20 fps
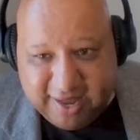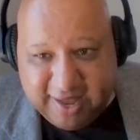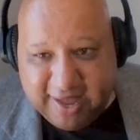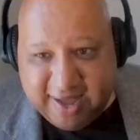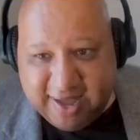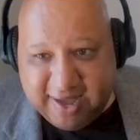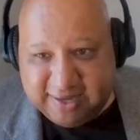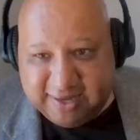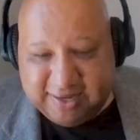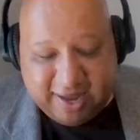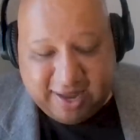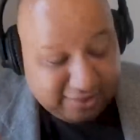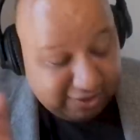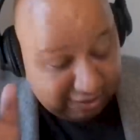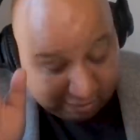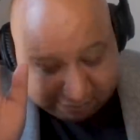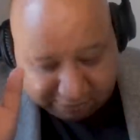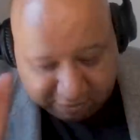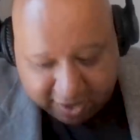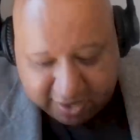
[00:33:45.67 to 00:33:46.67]
and and
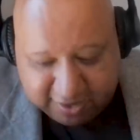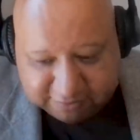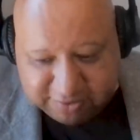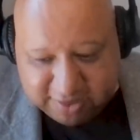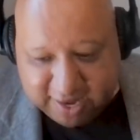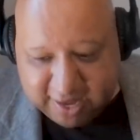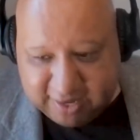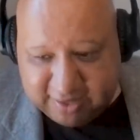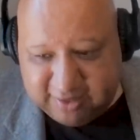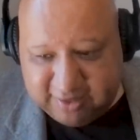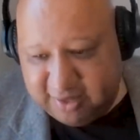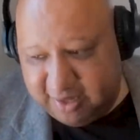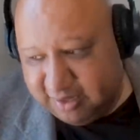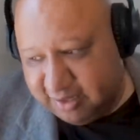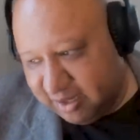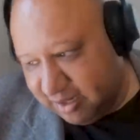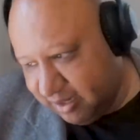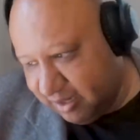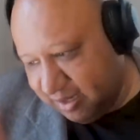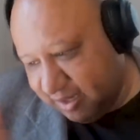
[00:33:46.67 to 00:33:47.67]
they're afraid of that
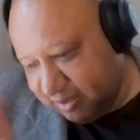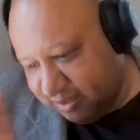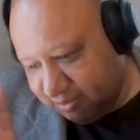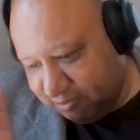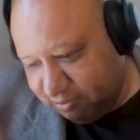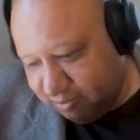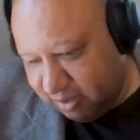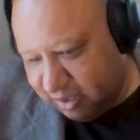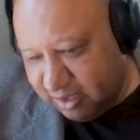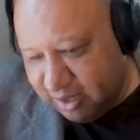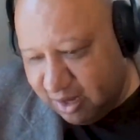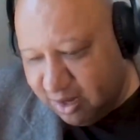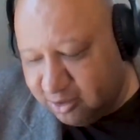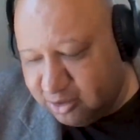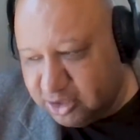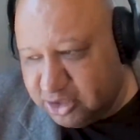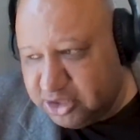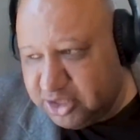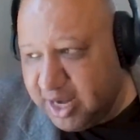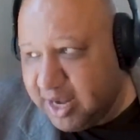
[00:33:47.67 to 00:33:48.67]
and i and, and i
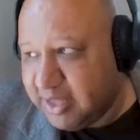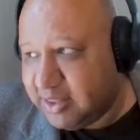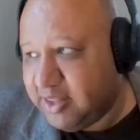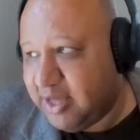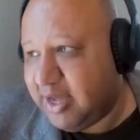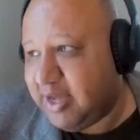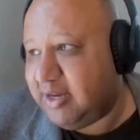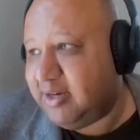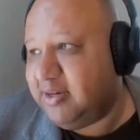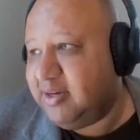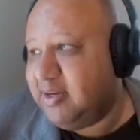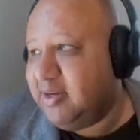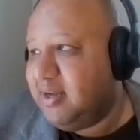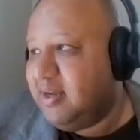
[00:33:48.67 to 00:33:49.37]
understand that